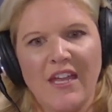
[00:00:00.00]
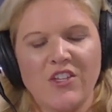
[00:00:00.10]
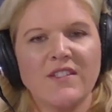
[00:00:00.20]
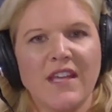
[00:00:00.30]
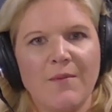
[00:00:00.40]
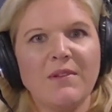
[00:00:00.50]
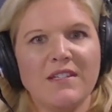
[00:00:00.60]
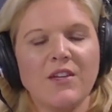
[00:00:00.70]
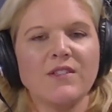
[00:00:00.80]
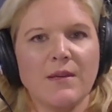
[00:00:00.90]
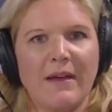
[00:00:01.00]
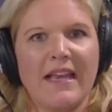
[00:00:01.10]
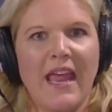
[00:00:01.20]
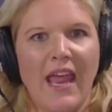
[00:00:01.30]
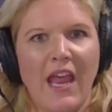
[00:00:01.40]
and just say, please don't say
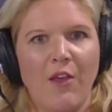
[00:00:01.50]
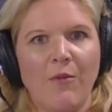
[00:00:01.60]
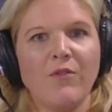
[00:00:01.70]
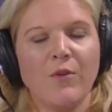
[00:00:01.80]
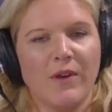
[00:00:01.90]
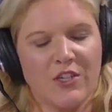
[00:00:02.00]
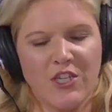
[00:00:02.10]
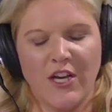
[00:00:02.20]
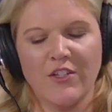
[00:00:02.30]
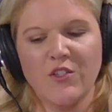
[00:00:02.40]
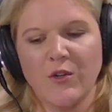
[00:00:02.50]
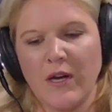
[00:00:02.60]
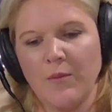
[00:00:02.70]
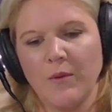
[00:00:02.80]
my name if you want to share your story.